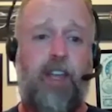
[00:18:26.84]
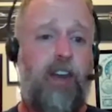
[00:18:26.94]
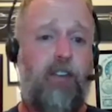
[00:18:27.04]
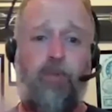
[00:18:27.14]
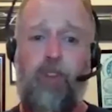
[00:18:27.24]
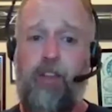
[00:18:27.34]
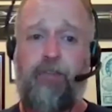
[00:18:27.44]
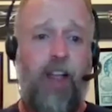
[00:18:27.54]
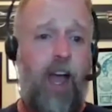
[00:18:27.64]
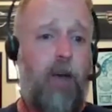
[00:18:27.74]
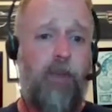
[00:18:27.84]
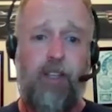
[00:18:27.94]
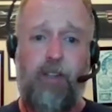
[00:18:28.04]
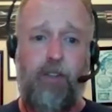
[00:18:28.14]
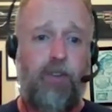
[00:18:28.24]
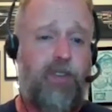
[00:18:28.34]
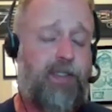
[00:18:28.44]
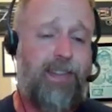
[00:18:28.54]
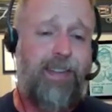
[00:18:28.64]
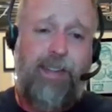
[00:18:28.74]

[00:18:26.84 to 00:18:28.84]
kind of really flabby and loose,